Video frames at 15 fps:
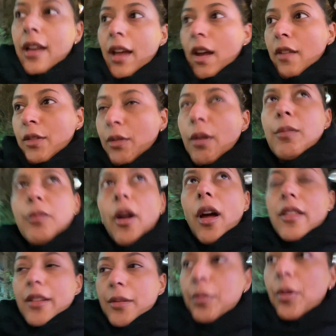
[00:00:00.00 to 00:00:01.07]
Everyone
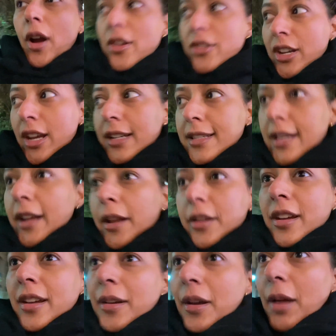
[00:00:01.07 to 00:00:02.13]
brought their projects and
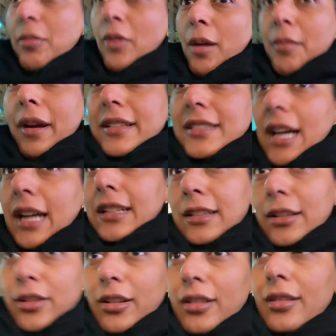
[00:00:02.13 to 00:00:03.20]
I brought my tiny
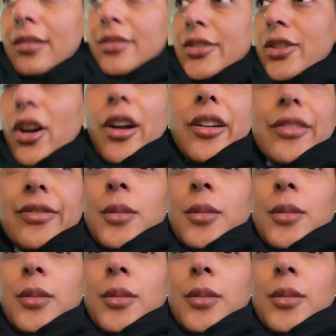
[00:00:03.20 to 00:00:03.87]
little scarf